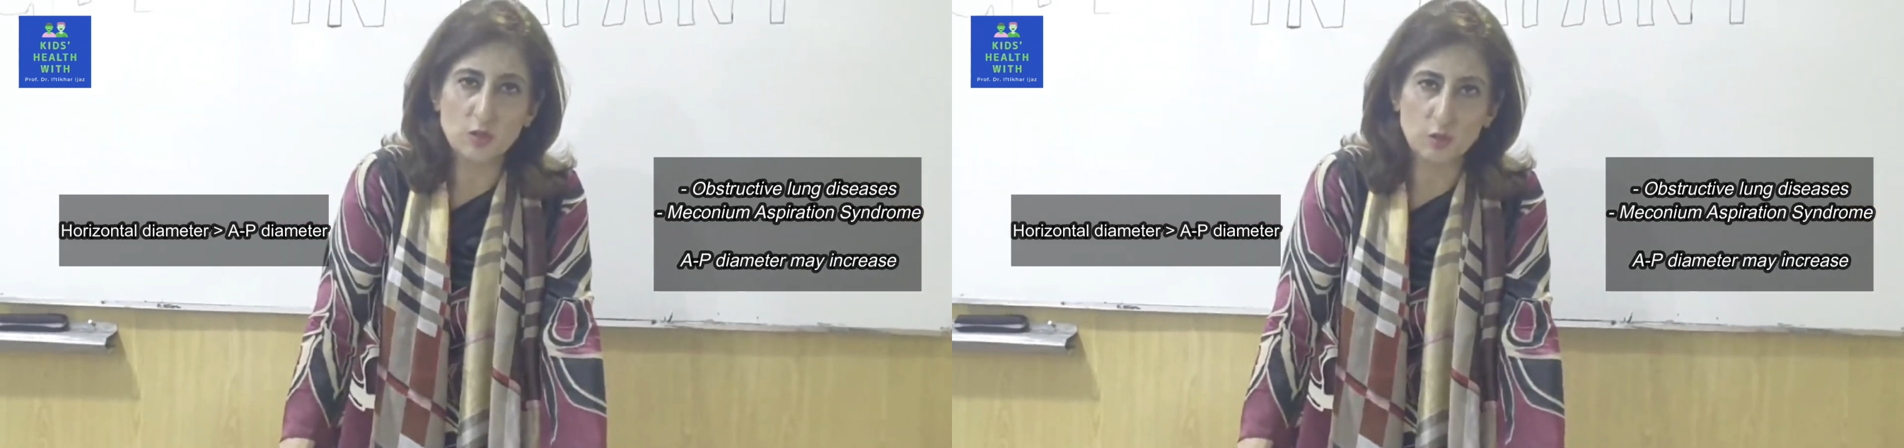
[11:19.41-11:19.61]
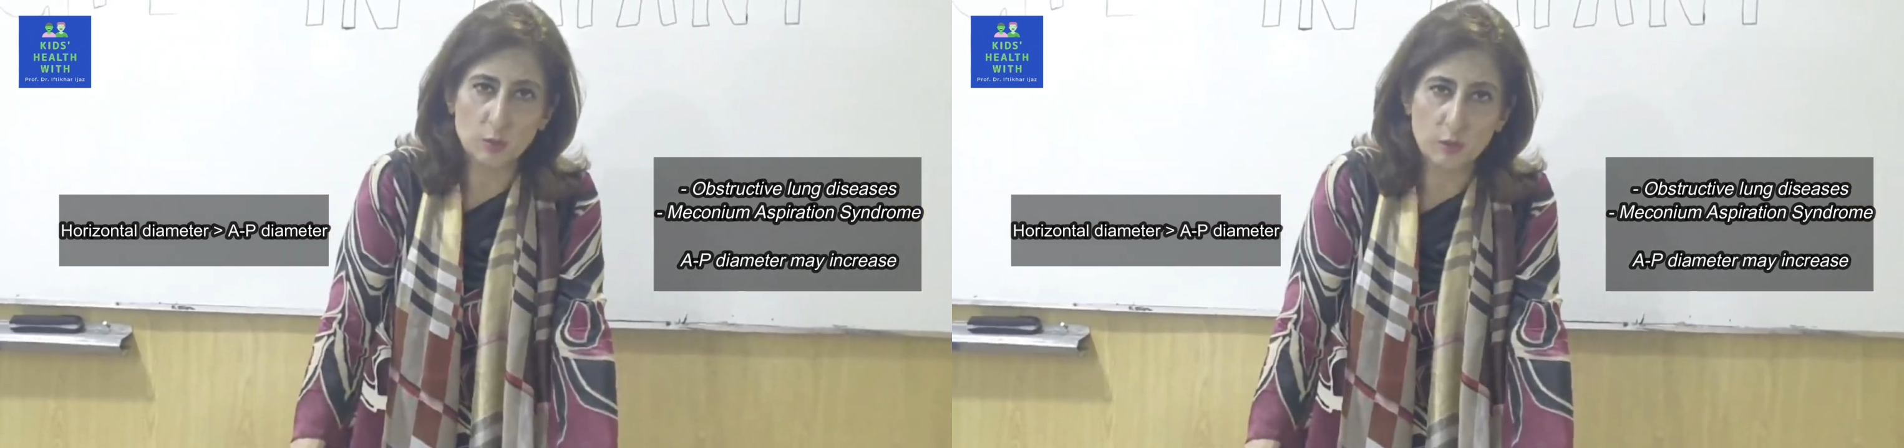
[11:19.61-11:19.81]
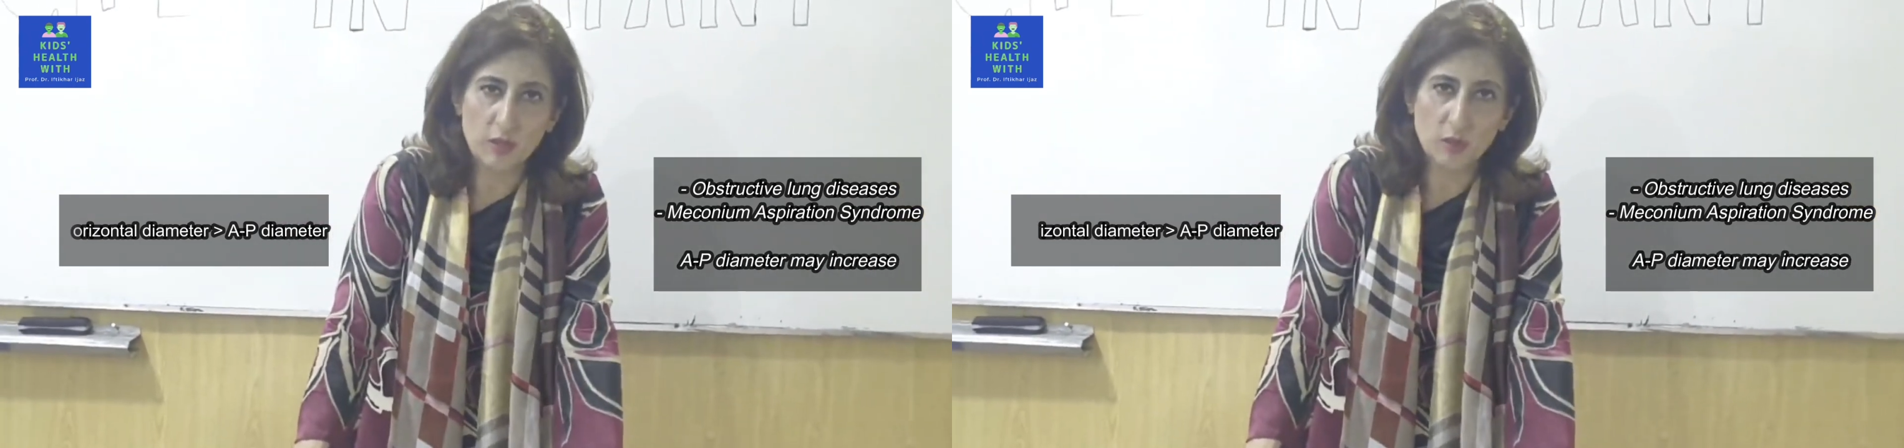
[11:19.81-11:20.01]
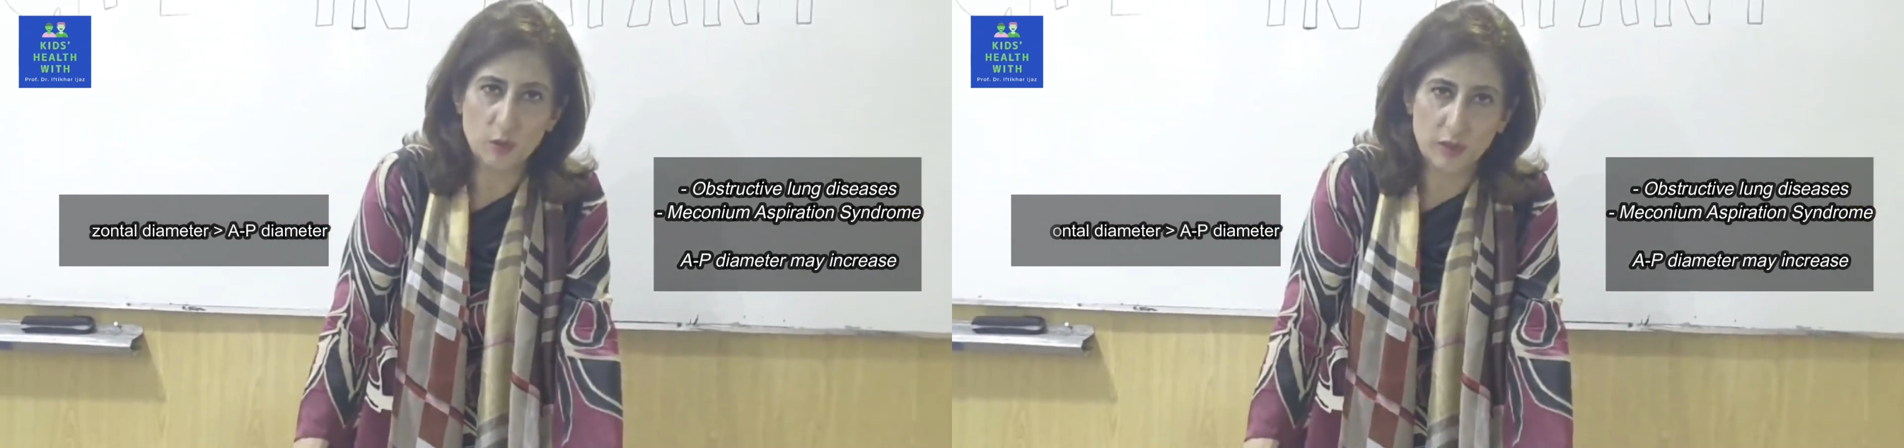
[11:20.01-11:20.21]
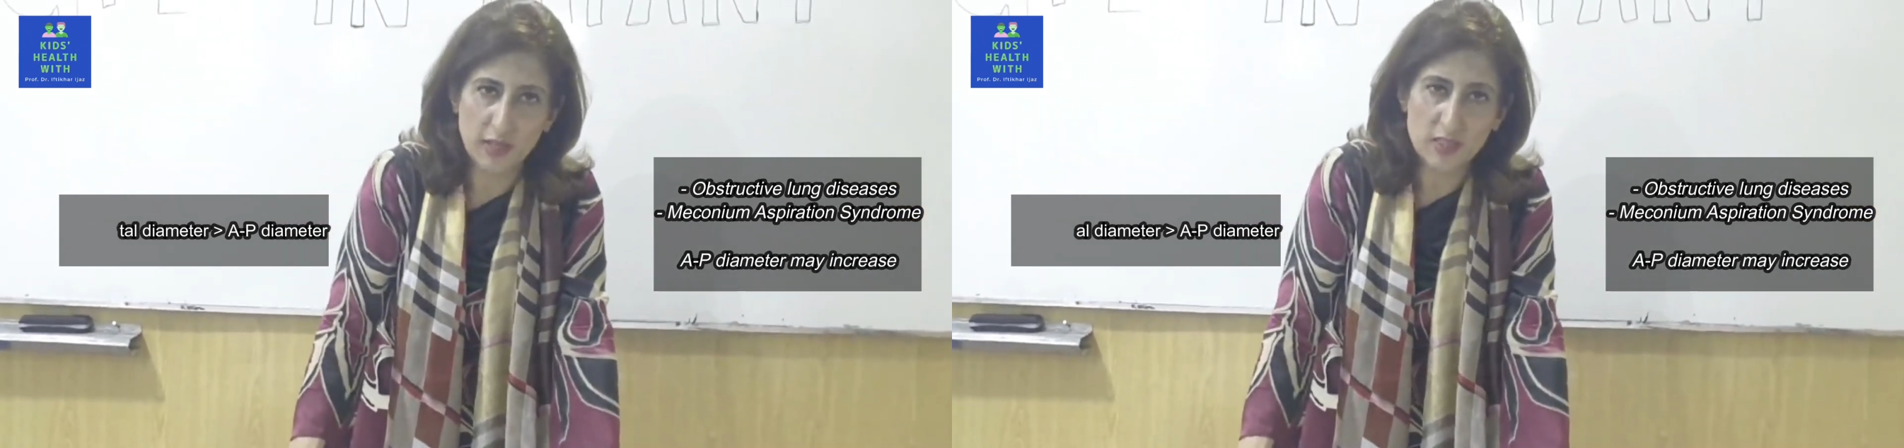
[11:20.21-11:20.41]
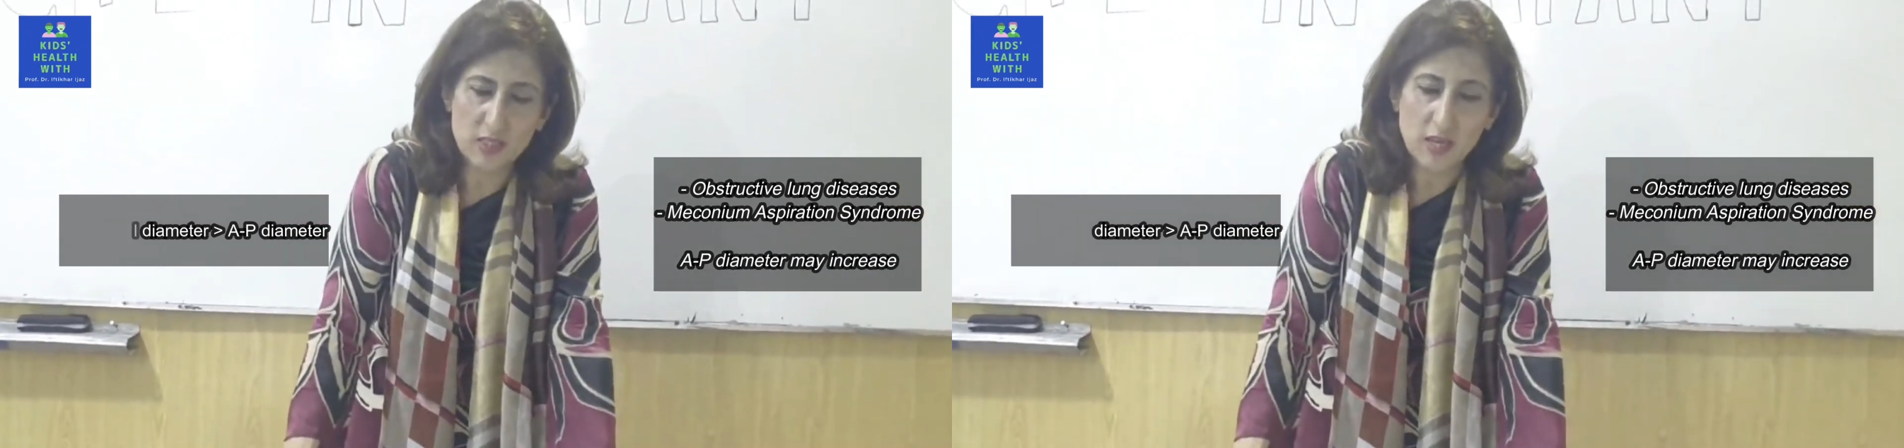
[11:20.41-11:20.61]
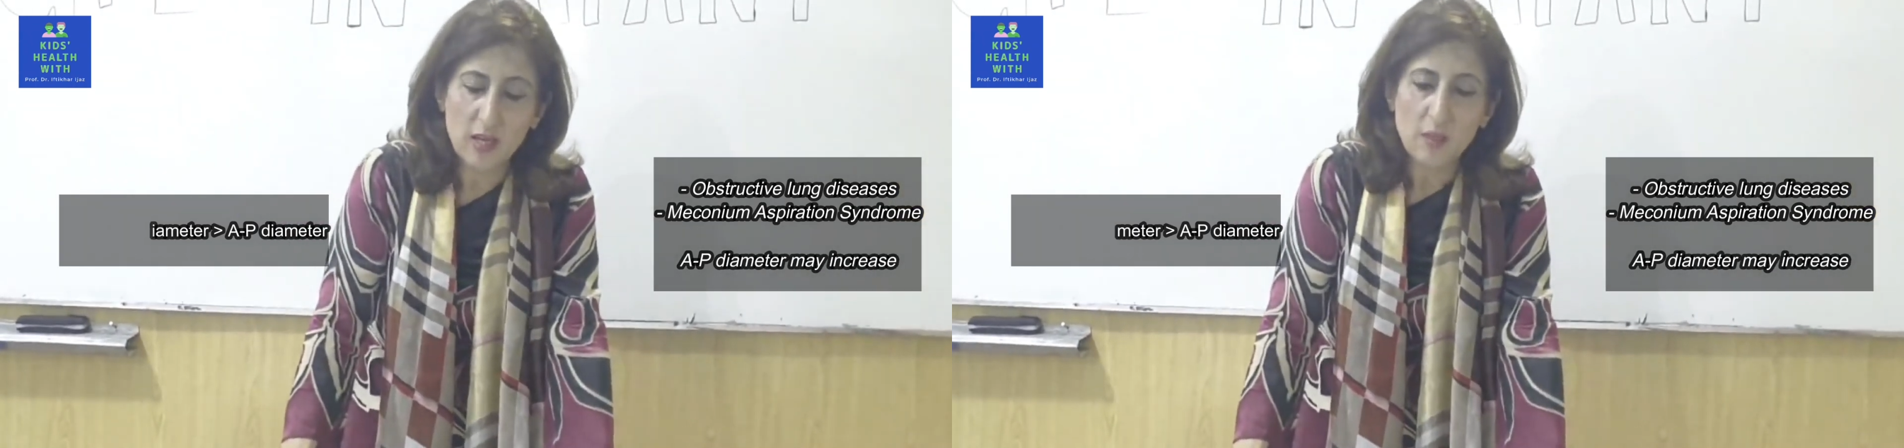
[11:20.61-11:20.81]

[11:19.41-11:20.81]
syndrome in neonates,